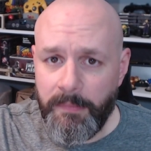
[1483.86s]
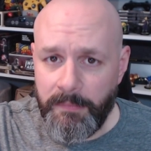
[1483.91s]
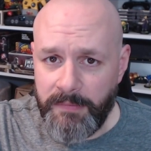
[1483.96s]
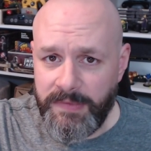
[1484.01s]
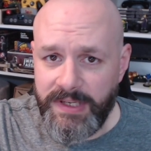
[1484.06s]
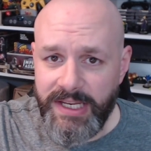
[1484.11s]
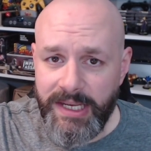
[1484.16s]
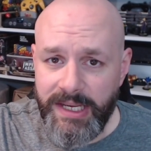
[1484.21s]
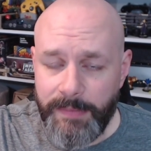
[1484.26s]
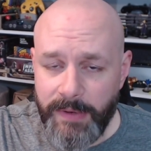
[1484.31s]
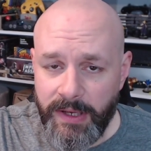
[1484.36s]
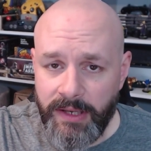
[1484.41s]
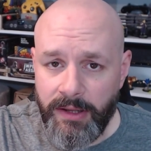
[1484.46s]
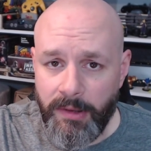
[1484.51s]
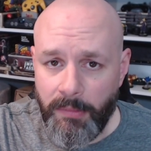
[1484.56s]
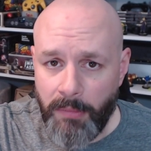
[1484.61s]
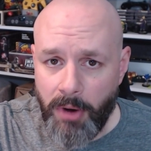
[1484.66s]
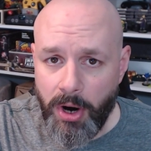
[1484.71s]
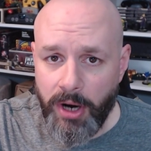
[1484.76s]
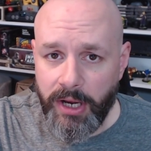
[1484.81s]
deep in
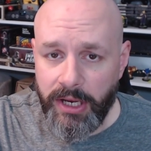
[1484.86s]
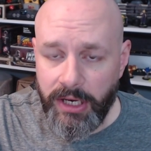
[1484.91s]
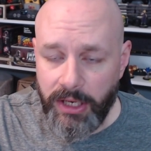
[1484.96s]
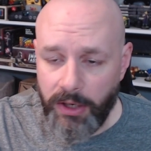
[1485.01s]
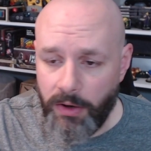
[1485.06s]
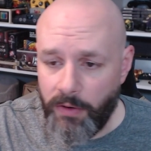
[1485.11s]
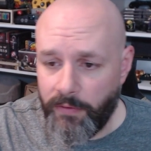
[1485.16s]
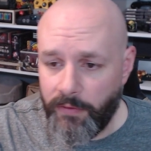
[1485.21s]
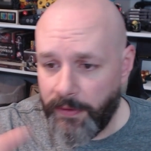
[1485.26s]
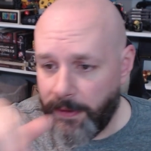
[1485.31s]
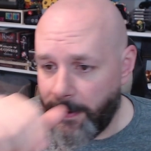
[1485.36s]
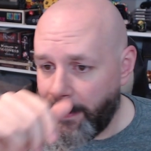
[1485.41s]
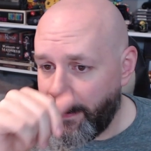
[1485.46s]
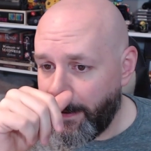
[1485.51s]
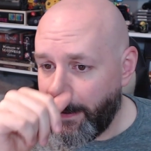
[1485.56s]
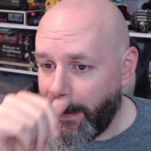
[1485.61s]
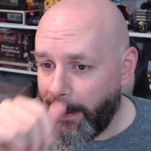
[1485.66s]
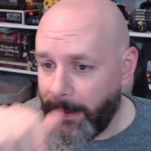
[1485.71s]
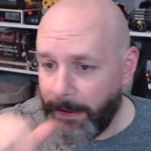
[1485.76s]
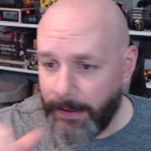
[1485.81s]
the marketing over there,
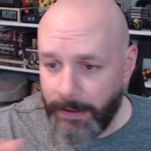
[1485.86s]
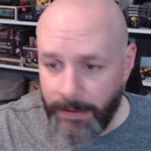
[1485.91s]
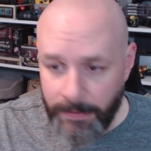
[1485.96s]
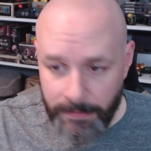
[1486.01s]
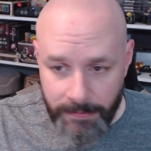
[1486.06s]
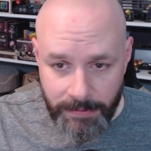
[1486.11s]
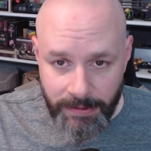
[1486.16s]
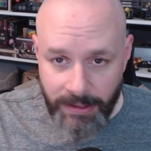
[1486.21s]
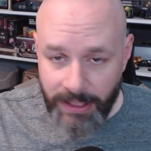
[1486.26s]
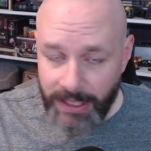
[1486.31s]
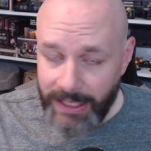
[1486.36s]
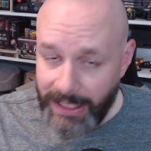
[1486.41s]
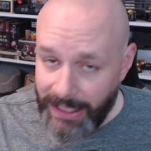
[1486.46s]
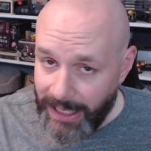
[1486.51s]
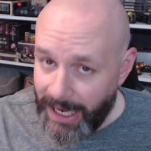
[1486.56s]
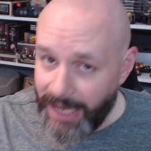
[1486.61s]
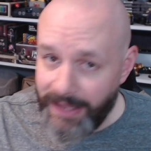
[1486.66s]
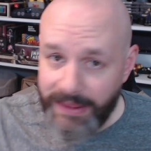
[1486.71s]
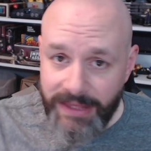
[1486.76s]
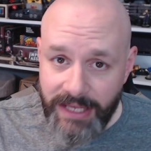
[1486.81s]
and
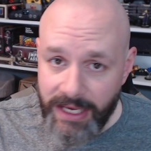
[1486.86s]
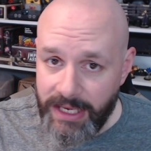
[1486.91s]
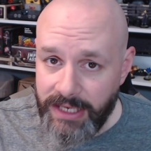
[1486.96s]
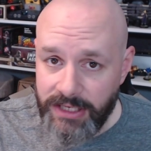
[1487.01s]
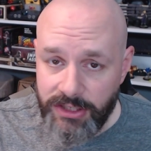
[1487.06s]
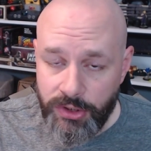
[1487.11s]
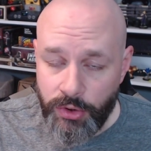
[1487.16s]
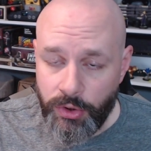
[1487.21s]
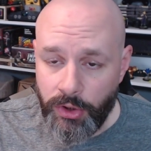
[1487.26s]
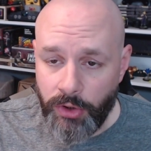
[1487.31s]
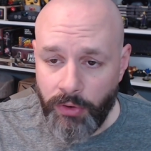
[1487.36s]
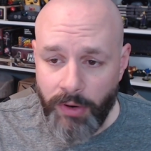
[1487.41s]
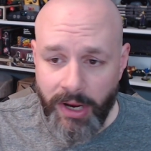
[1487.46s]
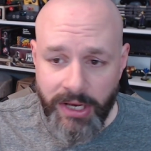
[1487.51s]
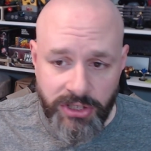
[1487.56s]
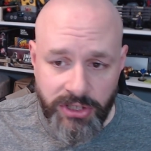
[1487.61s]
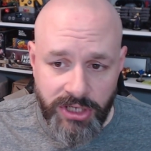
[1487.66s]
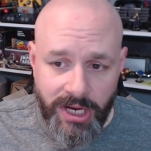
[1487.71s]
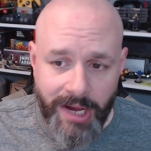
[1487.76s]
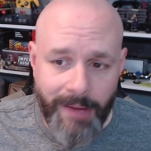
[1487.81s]
I think he's doing a
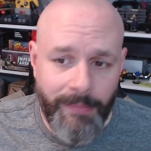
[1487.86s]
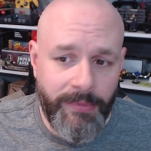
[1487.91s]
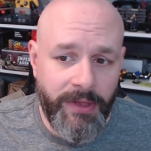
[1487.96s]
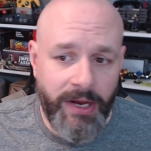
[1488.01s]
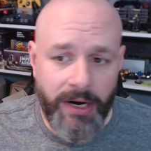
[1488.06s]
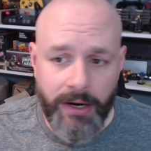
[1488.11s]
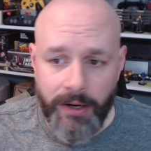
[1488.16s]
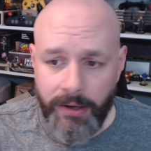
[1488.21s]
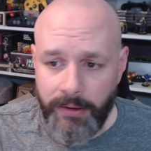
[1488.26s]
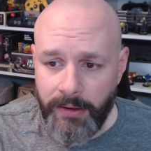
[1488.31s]
great job there.